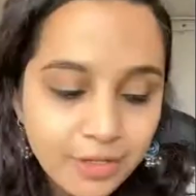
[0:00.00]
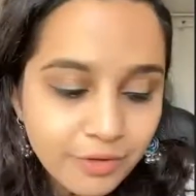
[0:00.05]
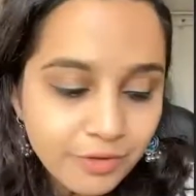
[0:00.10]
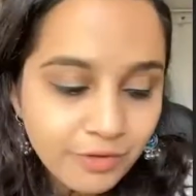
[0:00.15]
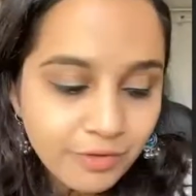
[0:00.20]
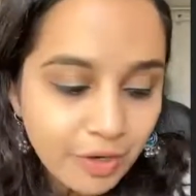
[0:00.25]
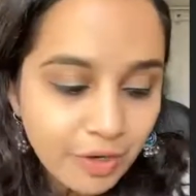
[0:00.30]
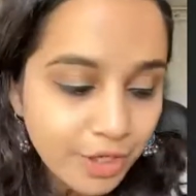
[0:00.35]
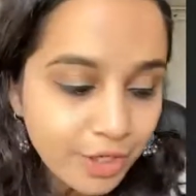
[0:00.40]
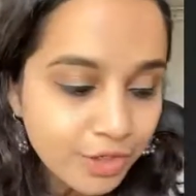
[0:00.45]
the
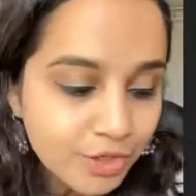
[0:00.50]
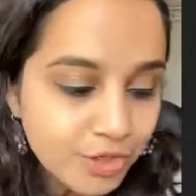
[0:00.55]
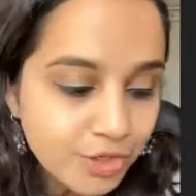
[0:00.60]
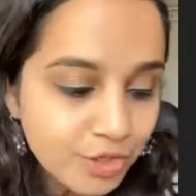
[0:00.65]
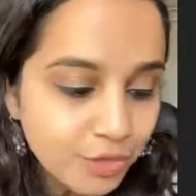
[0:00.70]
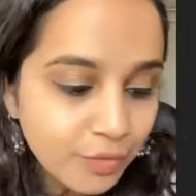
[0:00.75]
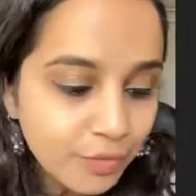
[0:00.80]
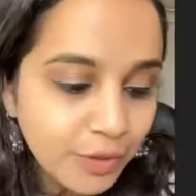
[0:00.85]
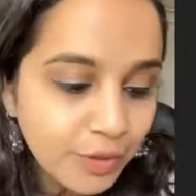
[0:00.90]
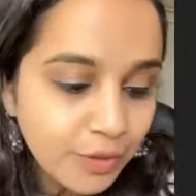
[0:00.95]

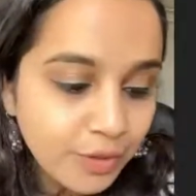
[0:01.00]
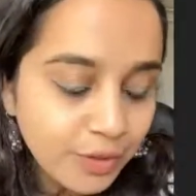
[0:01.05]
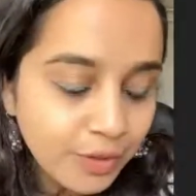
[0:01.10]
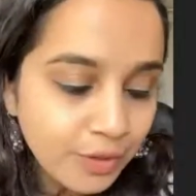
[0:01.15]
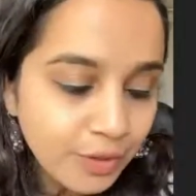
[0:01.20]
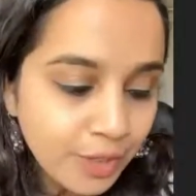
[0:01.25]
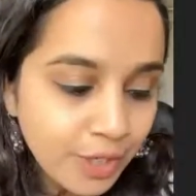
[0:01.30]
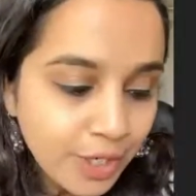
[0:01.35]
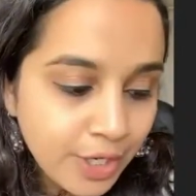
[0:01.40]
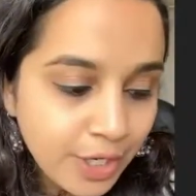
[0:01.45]
foundation over
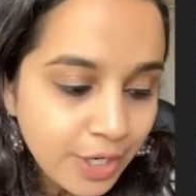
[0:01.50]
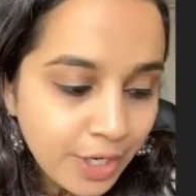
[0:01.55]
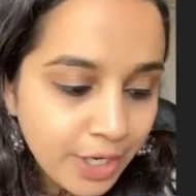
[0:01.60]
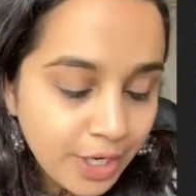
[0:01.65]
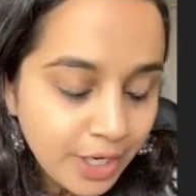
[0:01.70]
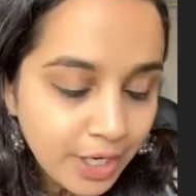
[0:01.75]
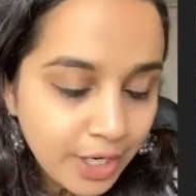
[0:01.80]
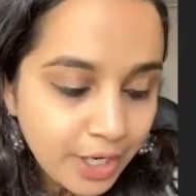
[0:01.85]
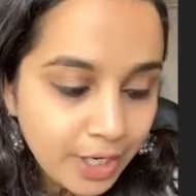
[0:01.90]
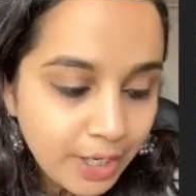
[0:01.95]
here,
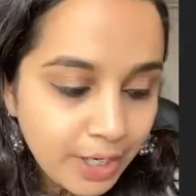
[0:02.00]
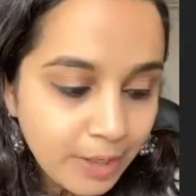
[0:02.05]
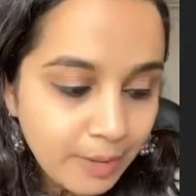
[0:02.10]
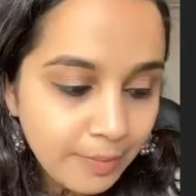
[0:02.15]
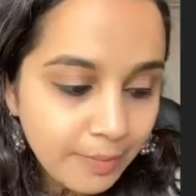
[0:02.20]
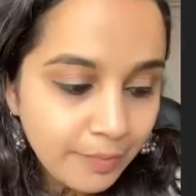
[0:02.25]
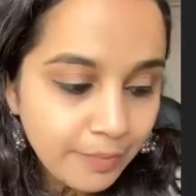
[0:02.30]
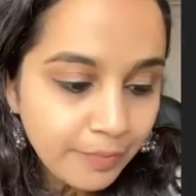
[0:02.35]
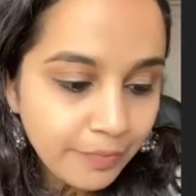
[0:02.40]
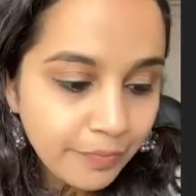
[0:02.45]

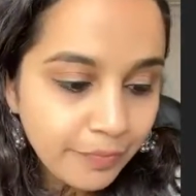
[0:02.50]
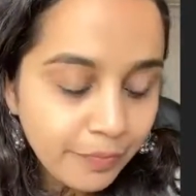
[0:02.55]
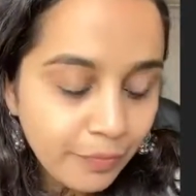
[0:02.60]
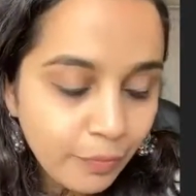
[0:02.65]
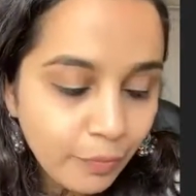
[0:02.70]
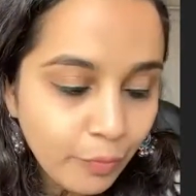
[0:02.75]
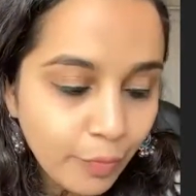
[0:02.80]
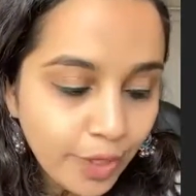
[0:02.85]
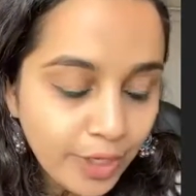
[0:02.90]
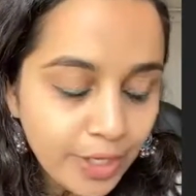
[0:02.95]

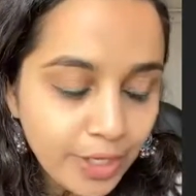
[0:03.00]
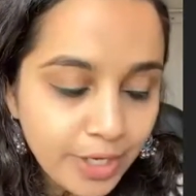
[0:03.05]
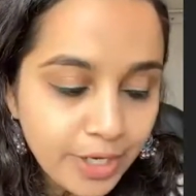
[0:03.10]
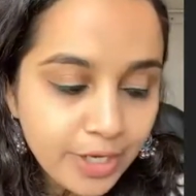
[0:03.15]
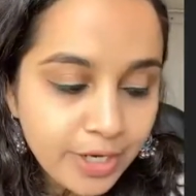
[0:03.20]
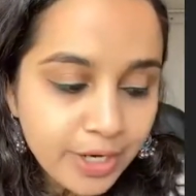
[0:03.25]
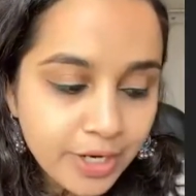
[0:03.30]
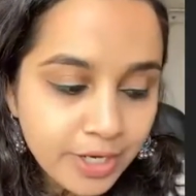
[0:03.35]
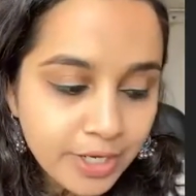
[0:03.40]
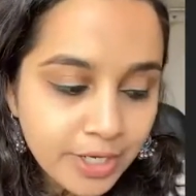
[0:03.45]
when
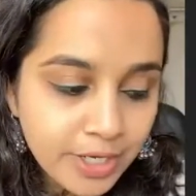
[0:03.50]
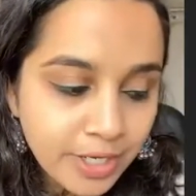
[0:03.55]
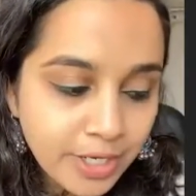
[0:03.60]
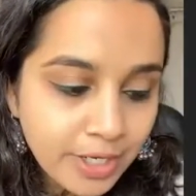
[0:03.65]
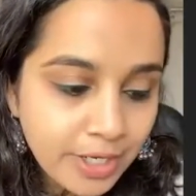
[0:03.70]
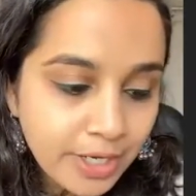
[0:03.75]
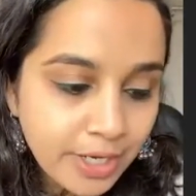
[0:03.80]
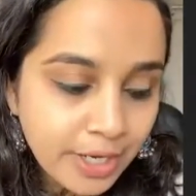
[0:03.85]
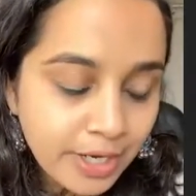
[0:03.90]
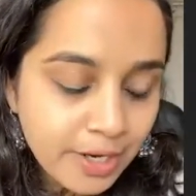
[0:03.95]
India
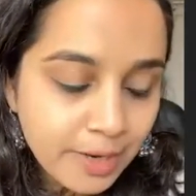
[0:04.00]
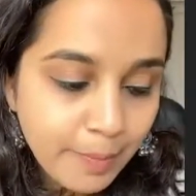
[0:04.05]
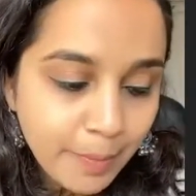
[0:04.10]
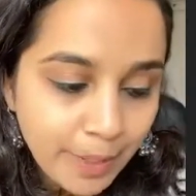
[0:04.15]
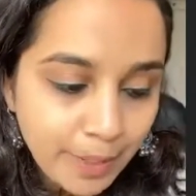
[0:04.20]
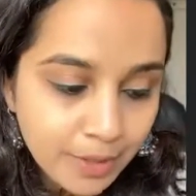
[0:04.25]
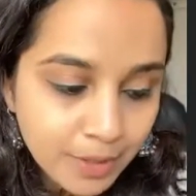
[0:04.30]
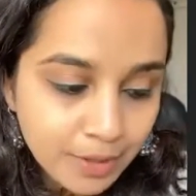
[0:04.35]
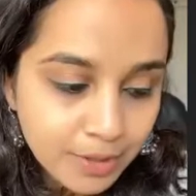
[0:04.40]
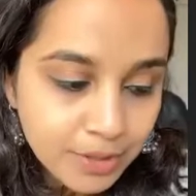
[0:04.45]
gained
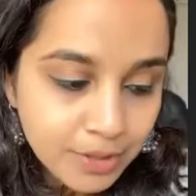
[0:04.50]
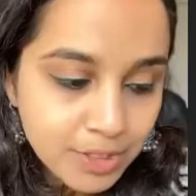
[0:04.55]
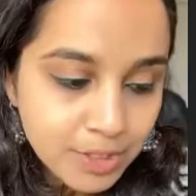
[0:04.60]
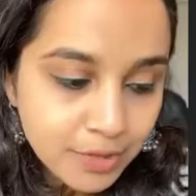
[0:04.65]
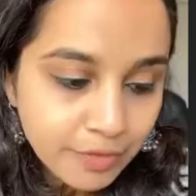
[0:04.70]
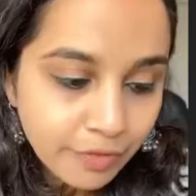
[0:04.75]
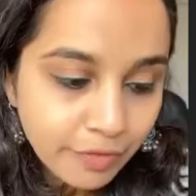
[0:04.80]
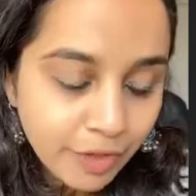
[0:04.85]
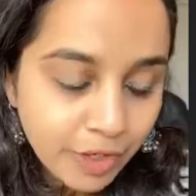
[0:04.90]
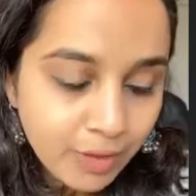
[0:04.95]

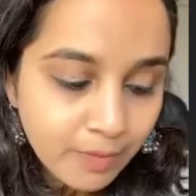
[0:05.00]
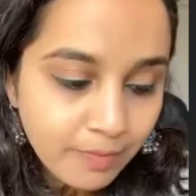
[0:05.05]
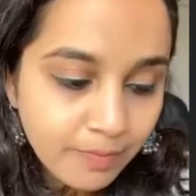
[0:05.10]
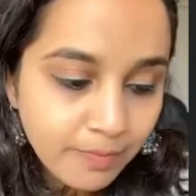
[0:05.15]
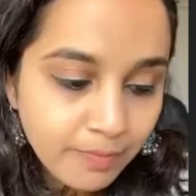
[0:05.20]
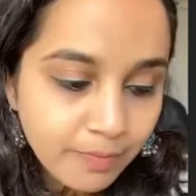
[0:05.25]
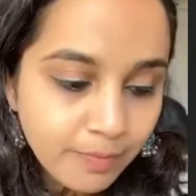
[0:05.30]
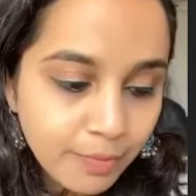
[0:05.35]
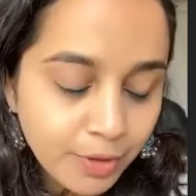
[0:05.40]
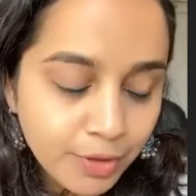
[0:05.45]
independence
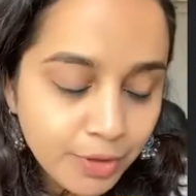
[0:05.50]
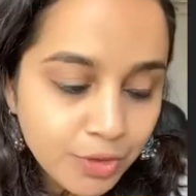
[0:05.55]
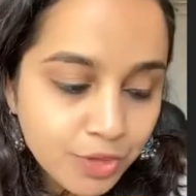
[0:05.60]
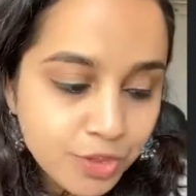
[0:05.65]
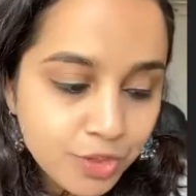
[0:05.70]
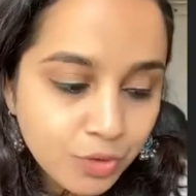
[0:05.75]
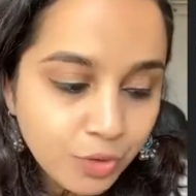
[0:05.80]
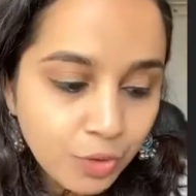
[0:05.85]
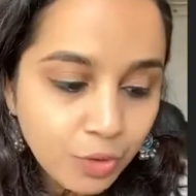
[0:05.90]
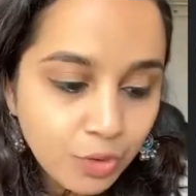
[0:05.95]
from
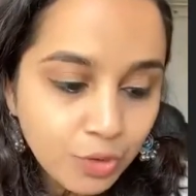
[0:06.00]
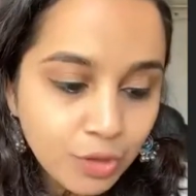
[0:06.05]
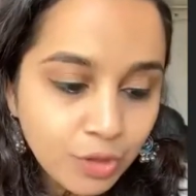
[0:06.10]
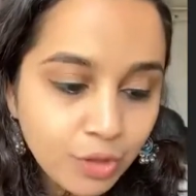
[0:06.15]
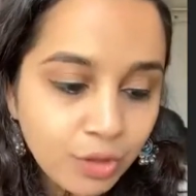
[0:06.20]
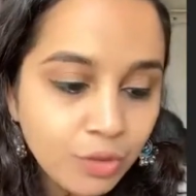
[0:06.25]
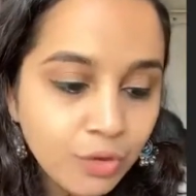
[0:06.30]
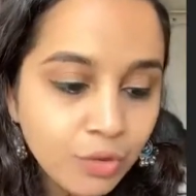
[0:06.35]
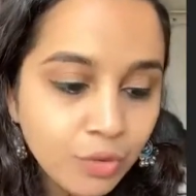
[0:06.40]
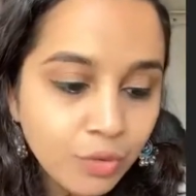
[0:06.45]
British
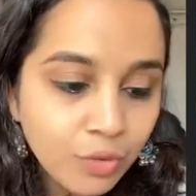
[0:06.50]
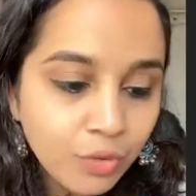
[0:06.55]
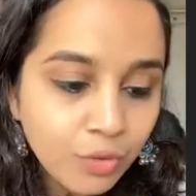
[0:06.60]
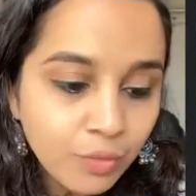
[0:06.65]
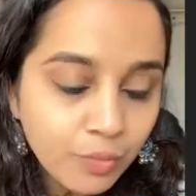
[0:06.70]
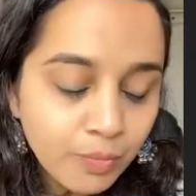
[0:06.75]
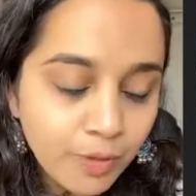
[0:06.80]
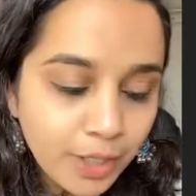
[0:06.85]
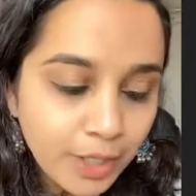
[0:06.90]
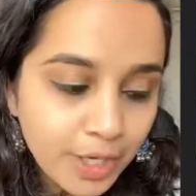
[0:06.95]
colonial rule
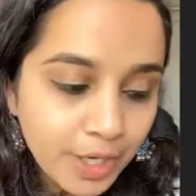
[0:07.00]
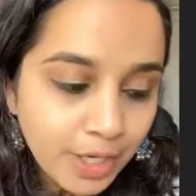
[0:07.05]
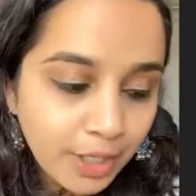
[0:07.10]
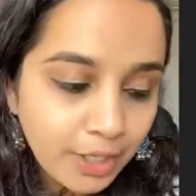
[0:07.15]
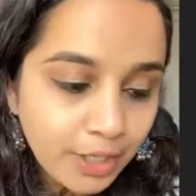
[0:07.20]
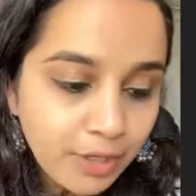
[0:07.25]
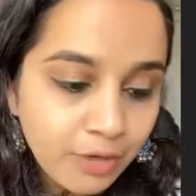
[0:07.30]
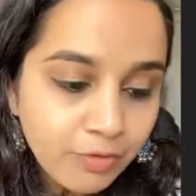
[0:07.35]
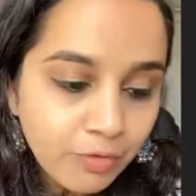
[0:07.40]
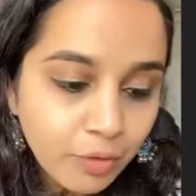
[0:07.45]
in
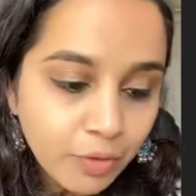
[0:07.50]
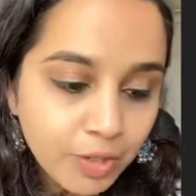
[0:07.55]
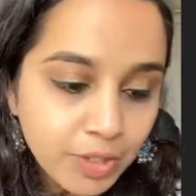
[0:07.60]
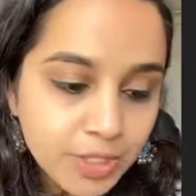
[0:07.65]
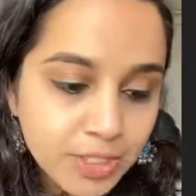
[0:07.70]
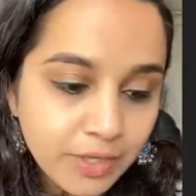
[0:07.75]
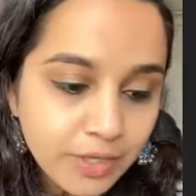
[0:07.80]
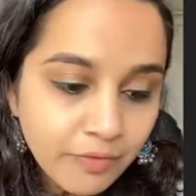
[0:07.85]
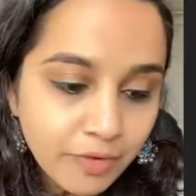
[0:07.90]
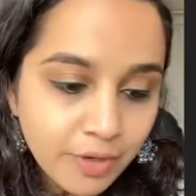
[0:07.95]

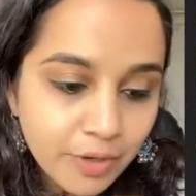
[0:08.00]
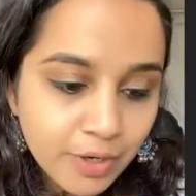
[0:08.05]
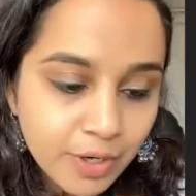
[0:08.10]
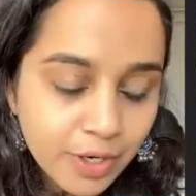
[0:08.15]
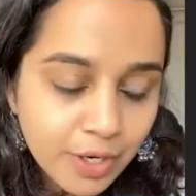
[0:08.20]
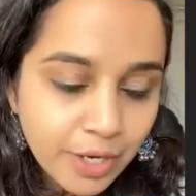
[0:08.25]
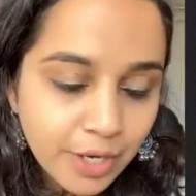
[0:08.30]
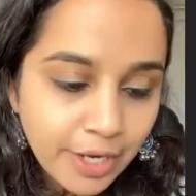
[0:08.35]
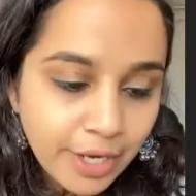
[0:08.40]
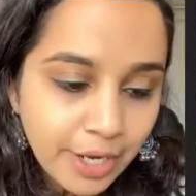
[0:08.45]
1947,
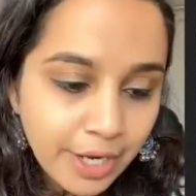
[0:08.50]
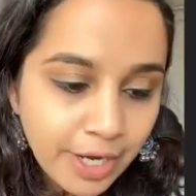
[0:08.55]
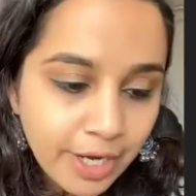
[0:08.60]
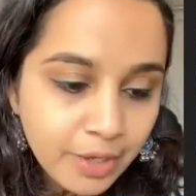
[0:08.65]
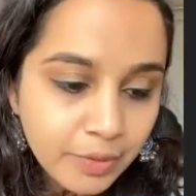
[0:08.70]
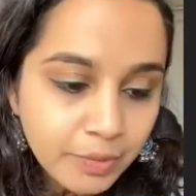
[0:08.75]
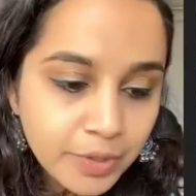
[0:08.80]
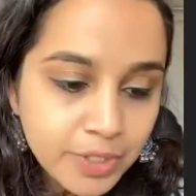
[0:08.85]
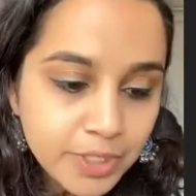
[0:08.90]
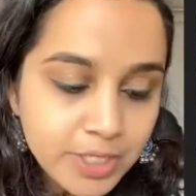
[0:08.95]

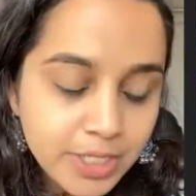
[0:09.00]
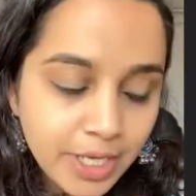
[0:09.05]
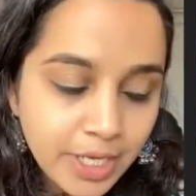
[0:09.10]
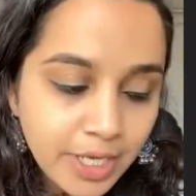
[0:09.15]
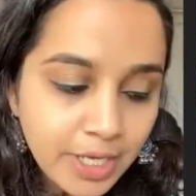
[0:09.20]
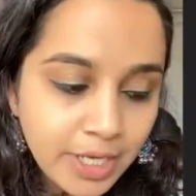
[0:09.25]
it was